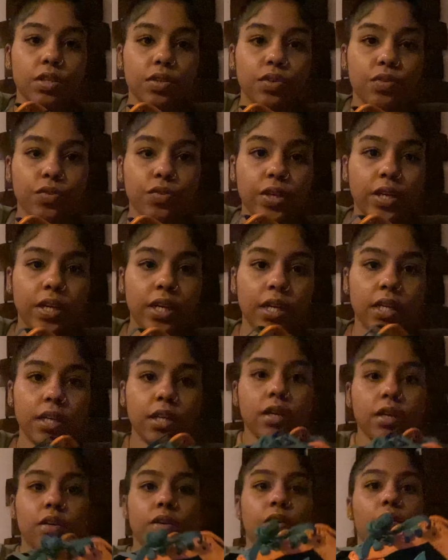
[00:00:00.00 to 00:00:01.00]
green,
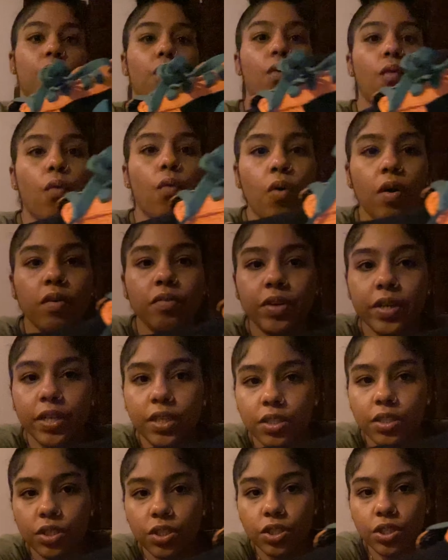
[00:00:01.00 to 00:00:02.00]

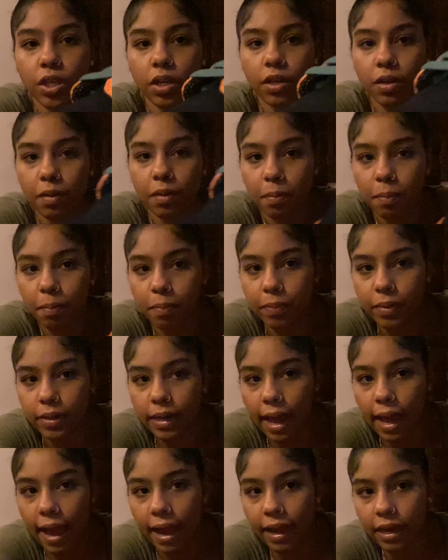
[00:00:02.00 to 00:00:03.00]
orange,
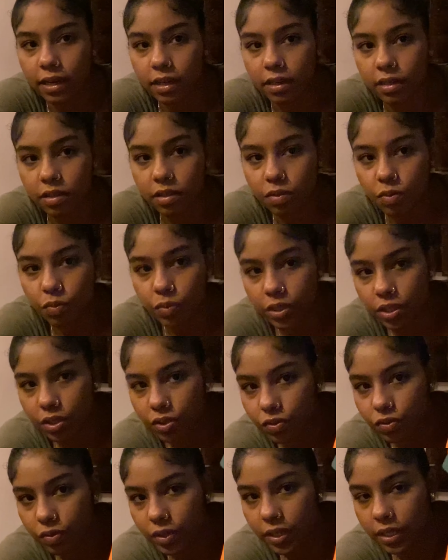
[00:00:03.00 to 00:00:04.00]
black with the
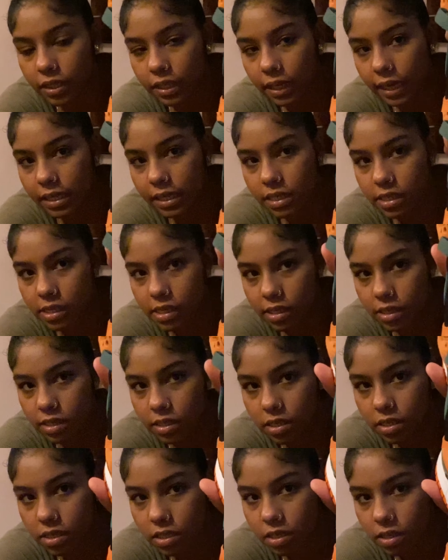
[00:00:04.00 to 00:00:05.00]
green
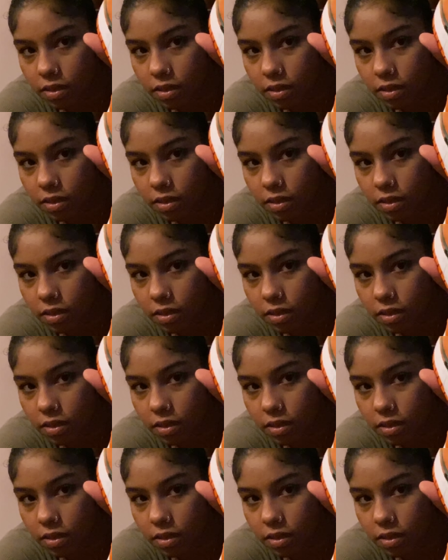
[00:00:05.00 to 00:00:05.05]
laces.